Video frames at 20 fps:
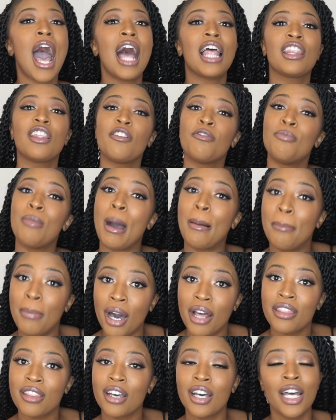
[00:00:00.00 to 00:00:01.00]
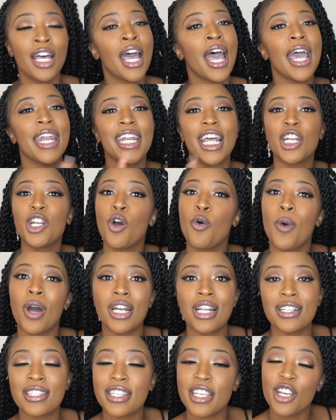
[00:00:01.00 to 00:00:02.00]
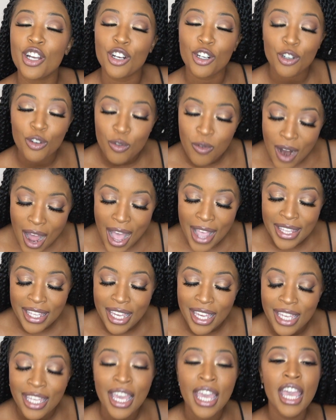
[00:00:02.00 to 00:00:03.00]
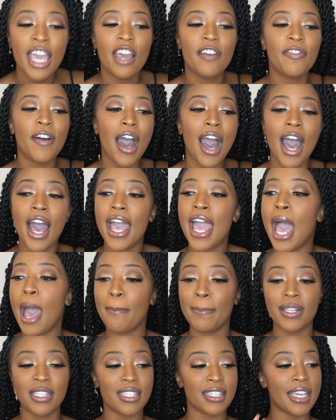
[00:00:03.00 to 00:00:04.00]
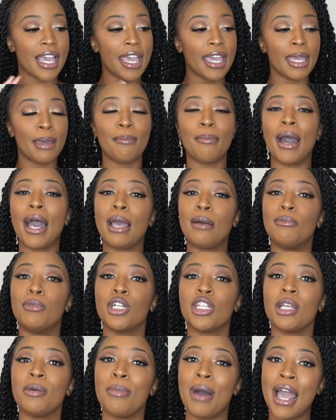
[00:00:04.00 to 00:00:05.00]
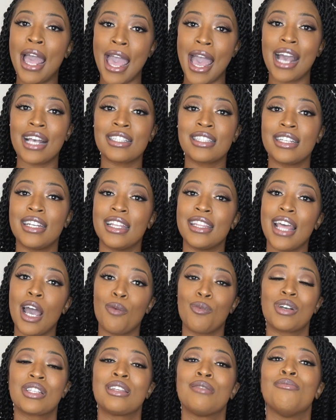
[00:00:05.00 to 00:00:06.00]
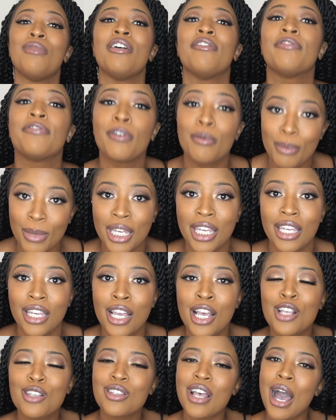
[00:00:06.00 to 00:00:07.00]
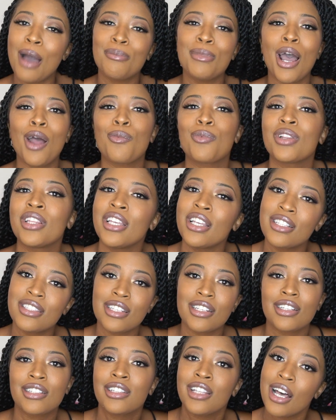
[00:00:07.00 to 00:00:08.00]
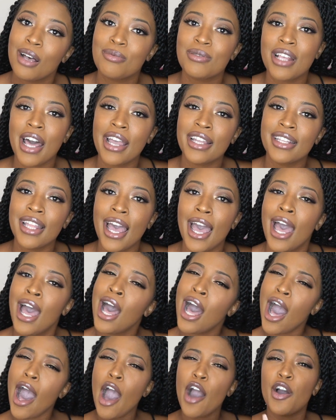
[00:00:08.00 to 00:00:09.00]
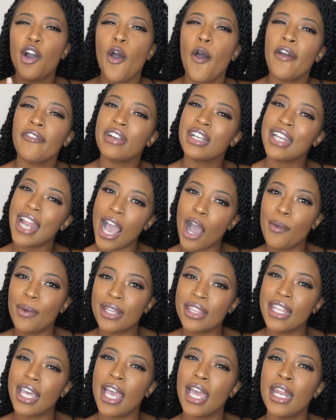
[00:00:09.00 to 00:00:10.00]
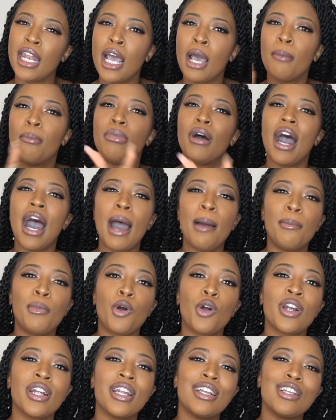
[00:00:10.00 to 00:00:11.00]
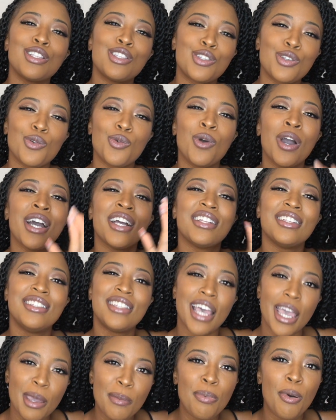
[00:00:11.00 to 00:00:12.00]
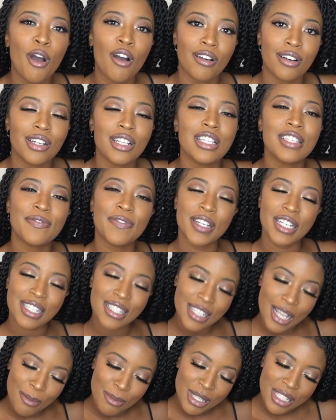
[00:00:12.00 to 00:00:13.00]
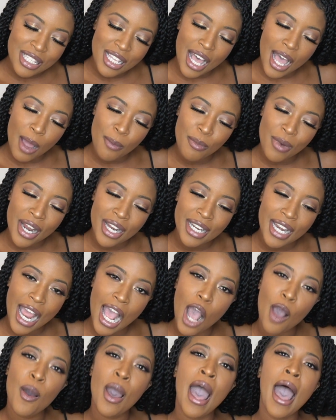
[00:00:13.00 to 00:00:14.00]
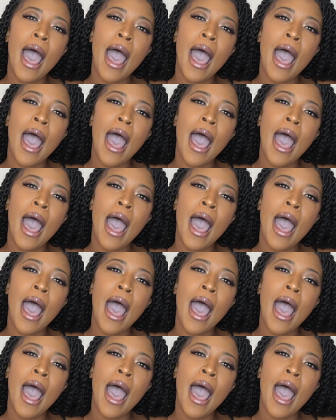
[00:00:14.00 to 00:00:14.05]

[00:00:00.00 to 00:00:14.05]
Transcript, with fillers: I love my mother, and I don't want to see her crying if I happen to get hit by a bullet by accident that wasn't meant for me. So, I'm not really into the clubs like that. I'll go every now and then, but I'm more into day parties. For the summertime right now,